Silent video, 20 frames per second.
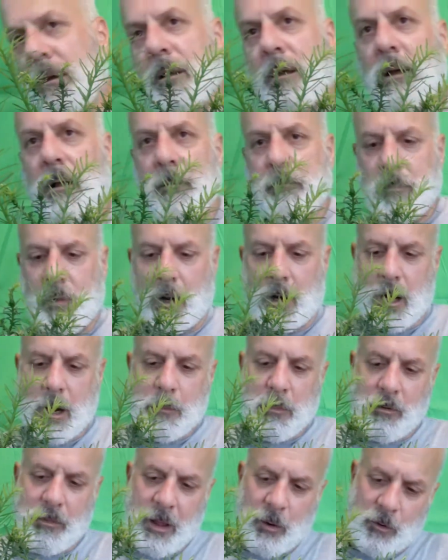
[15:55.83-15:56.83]
a
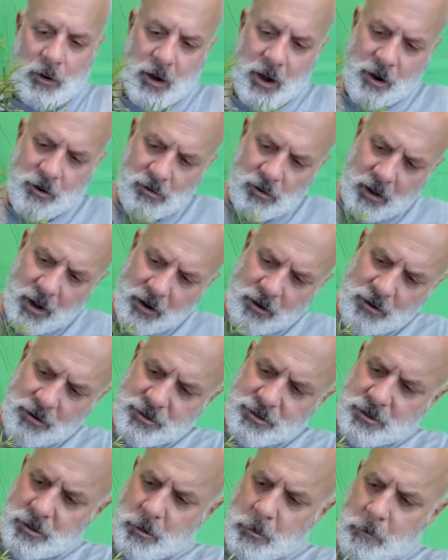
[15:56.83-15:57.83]
couple that were air layers.